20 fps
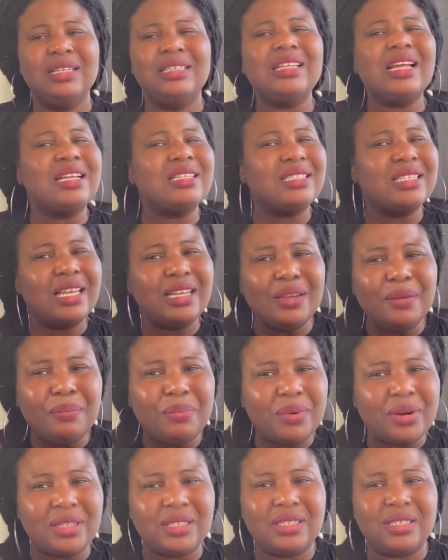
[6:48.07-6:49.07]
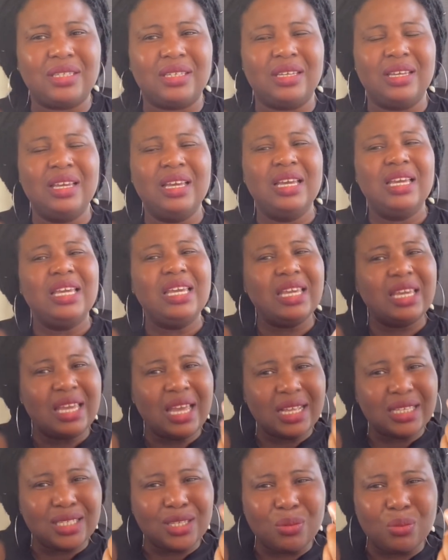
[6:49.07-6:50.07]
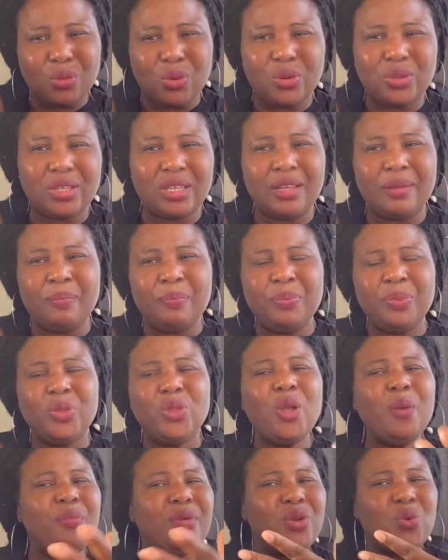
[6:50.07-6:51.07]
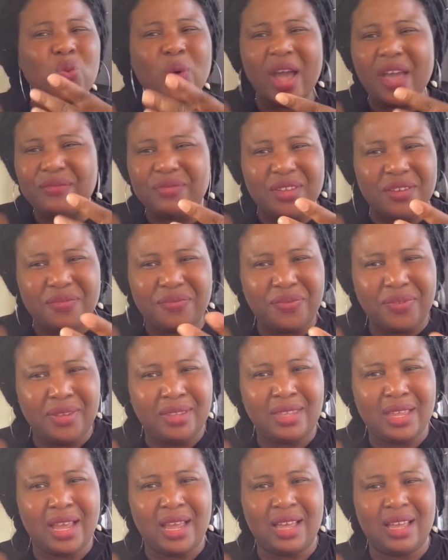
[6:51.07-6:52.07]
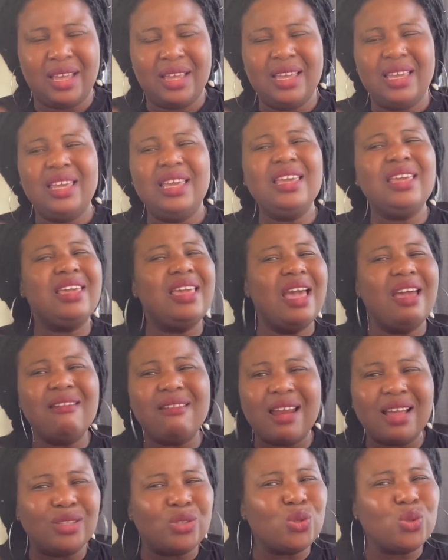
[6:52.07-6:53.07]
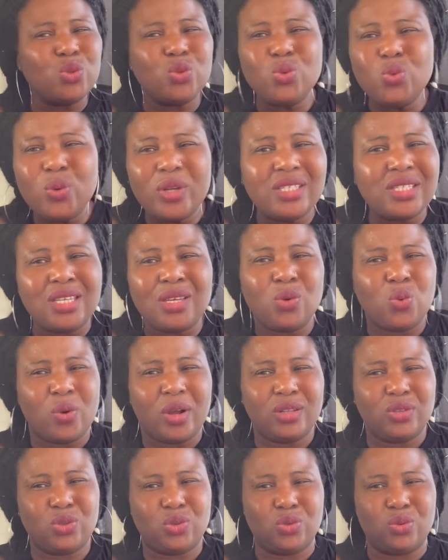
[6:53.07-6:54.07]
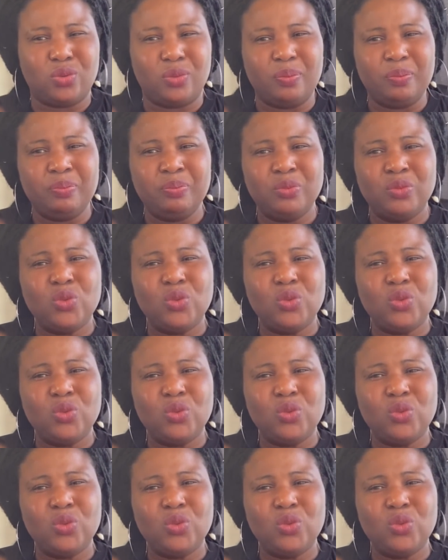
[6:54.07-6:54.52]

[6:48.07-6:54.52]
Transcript: Now celebrity, he get him money. Not be wife they feed down. He get right to do what he want to.